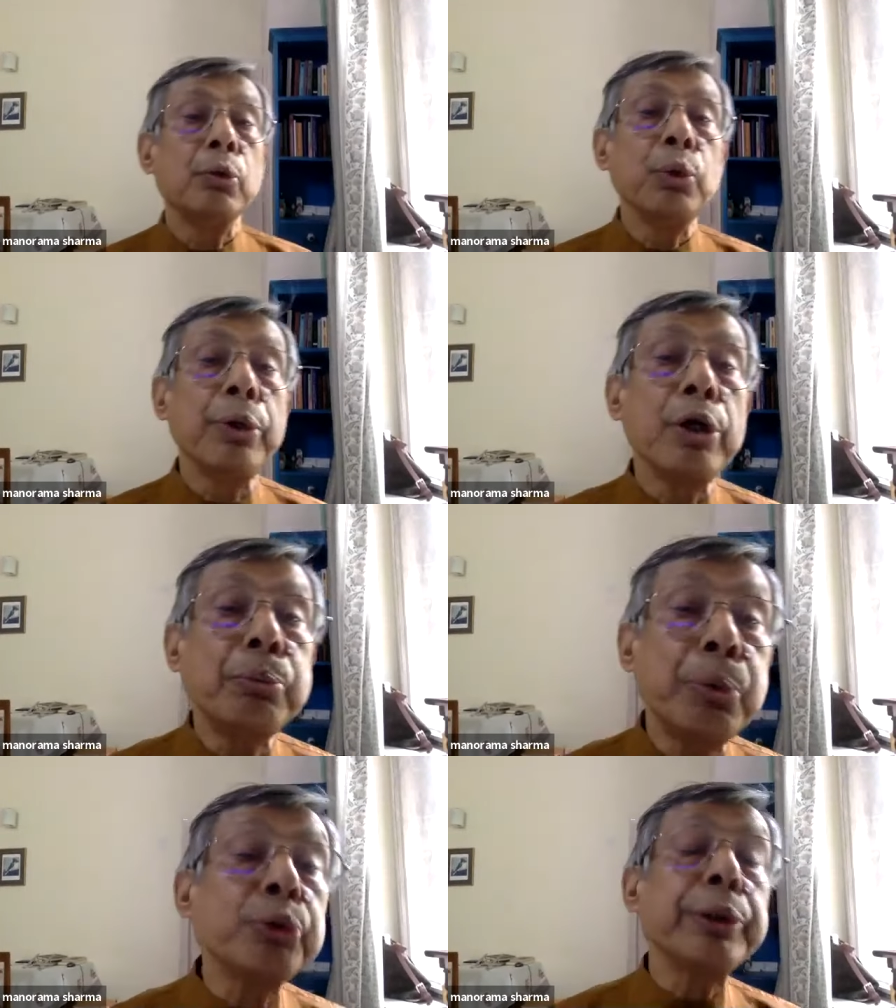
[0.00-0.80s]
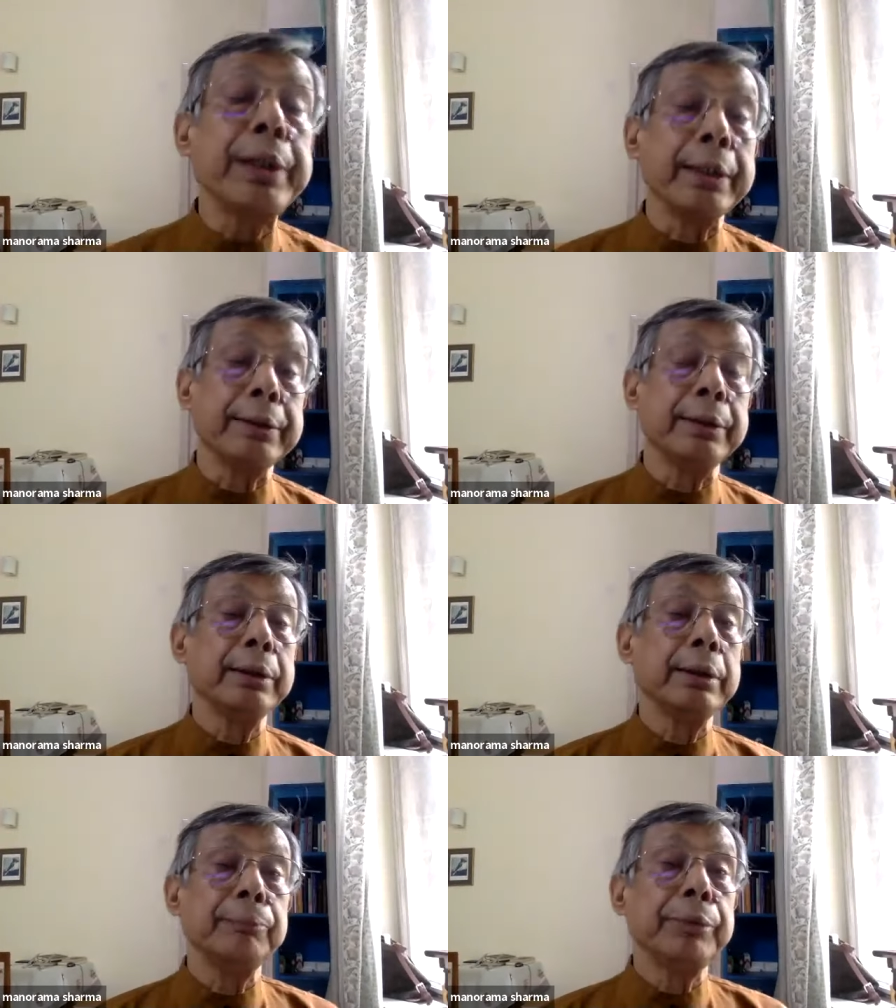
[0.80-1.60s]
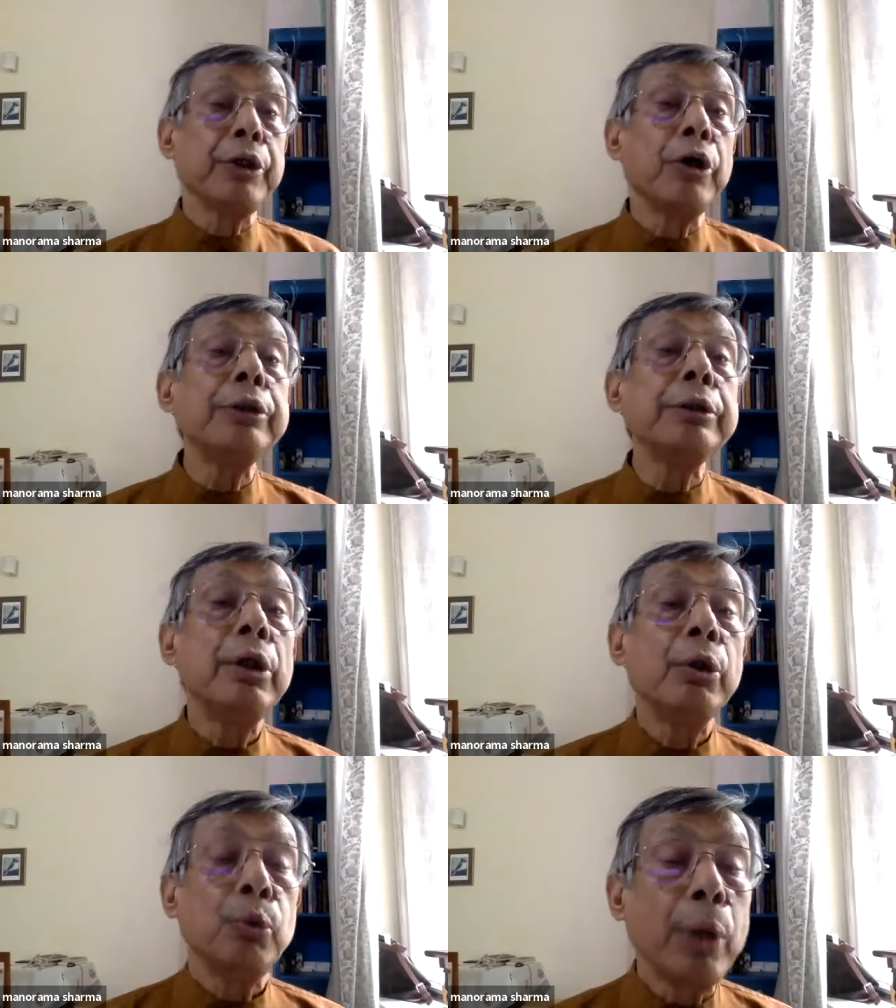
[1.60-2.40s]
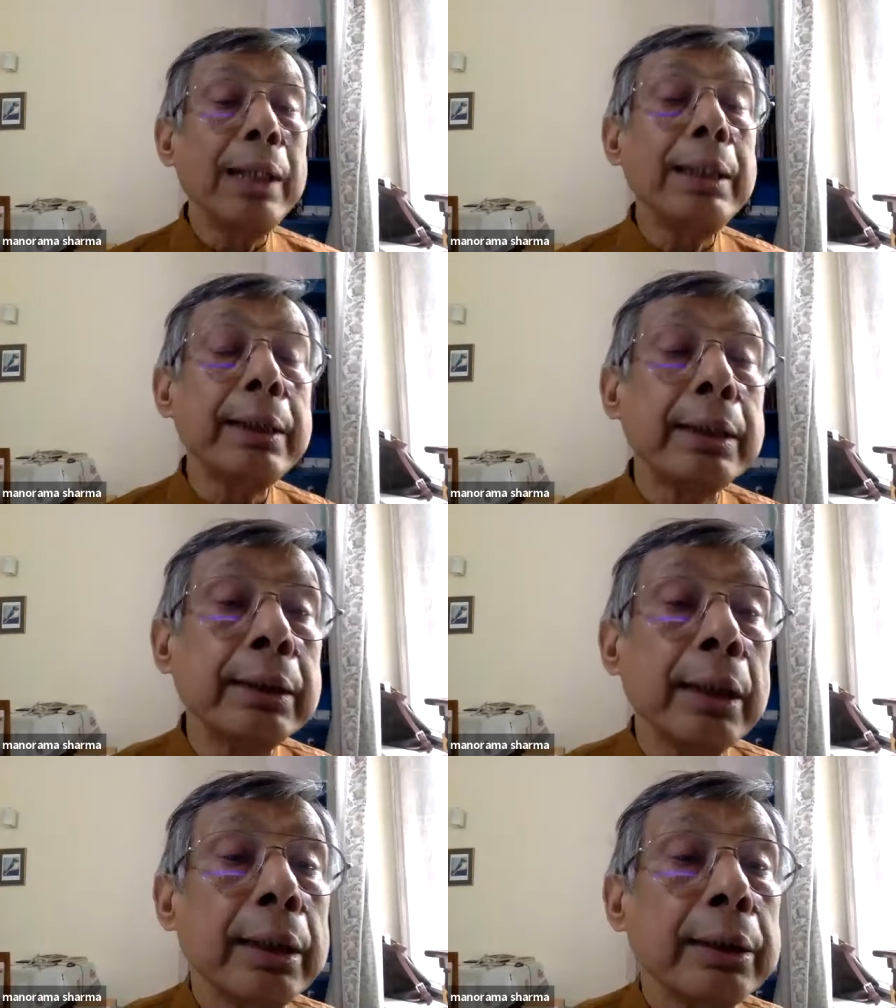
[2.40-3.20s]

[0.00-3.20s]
we were opposing it because while in